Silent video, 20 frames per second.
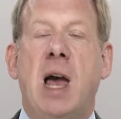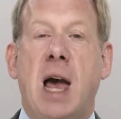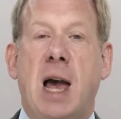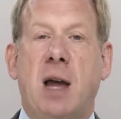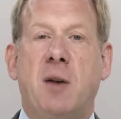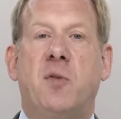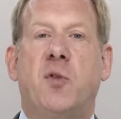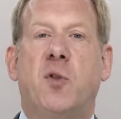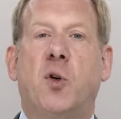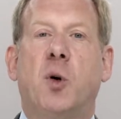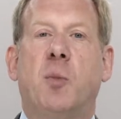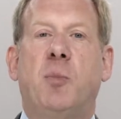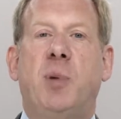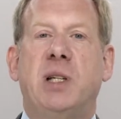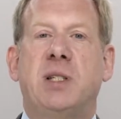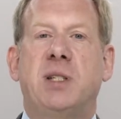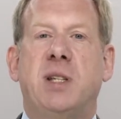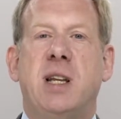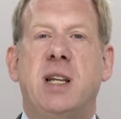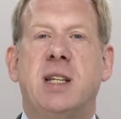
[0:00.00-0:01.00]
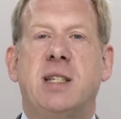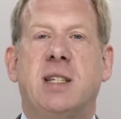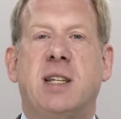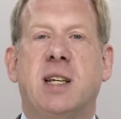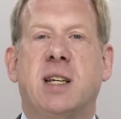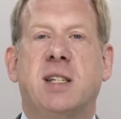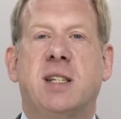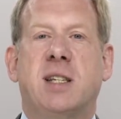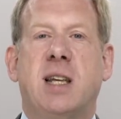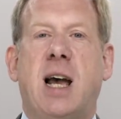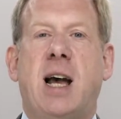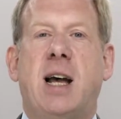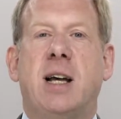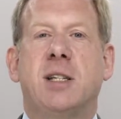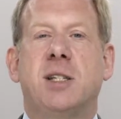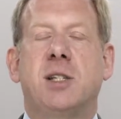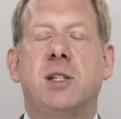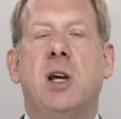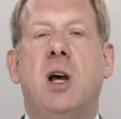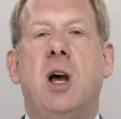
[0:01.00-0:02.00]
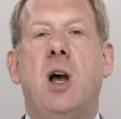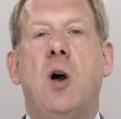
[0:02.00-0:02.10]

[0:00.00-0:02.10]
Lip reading: and for business success,